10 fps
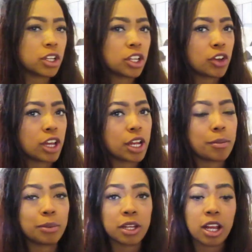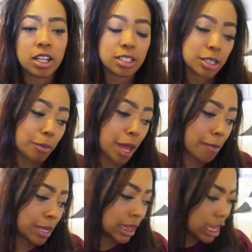going to go ahead and put on some
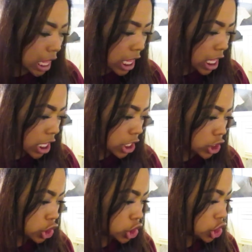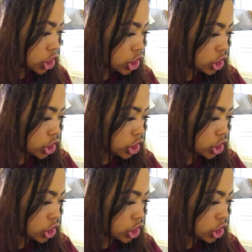blush.